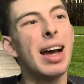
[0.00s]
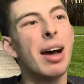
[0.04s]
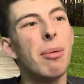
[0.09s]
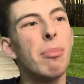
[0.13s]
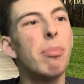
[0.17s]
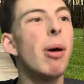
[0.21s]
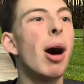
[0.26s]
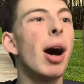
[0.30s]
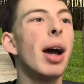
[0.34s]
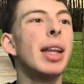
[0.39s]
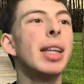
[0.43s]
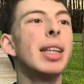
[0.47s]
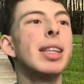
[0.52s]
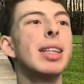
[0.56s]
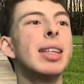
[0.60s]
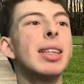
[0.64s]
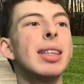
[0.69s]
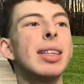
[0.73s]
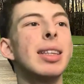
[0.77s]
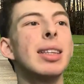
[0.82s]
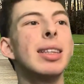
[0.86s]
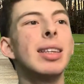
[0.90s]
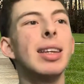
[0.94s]
But
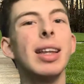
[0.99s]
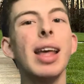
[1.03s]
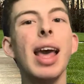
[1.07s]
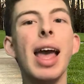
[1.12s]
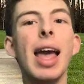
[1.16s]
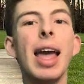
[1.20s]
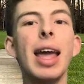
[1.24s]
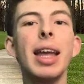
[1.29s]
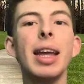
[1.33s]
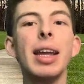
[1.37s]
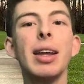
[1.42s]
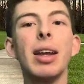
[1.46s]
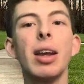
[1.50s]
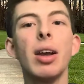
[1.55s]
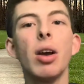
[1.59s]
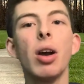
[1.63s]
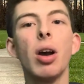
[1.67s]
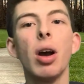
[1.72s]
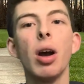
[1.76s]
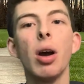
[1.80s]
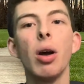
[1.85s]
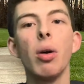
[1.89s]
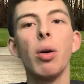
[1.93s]
today,
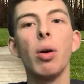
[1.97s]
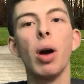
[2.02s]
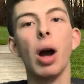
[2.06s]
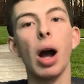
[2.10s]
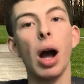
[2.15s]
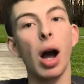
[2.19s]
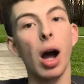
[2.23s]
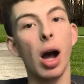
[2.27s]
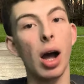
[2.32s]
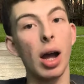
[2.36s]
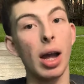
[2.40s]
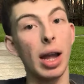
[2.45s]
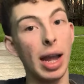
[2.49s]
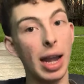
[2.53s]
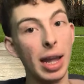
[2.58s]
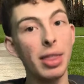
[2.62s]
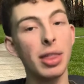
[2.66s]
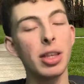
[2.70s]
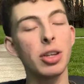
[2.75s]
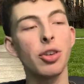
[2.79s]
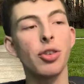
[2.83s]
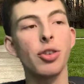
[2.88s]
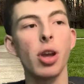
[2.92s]
in
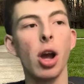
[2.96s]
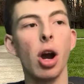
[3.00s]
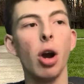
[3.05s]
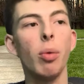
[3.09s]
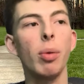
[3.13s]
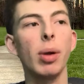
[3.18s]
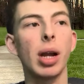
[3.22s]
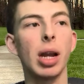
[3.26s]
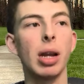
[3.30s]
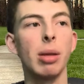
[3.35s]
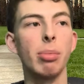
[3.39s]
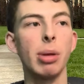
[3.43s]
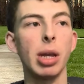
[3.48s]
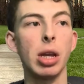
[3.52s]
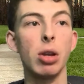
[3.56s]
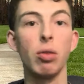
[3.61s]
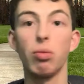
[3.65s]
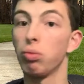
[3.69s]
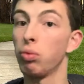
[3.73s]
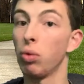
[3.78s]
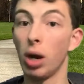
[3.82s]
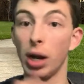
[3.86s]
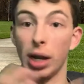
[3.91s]
this show, we're going to be
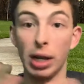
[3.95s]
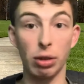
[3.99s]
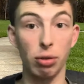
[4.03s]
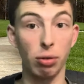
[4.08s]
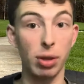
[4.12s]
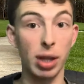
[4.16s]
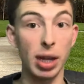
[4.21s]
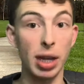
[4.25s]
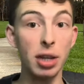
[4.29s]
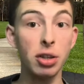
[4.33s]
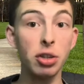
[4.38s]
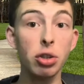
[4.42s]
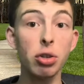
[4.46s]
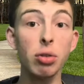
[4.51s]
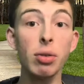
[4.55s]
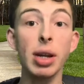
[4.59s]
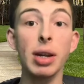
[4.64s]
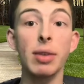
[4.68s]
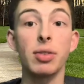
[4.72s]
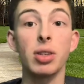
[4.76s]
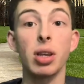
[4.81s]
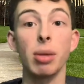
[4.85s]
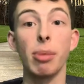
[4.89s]
running through the history
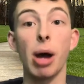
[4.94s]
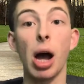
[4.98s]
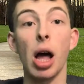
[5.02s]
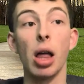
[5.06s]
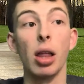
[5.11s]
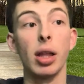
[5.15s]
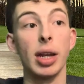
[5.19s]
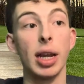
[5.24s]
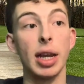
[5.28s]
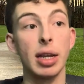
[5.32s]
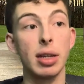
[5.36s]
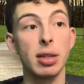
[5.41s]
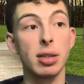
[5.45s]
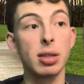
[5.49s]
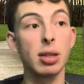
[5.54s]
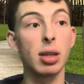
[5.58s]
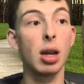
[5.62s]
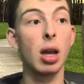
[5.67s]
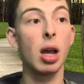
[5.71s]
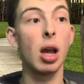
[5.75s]
of some holidays.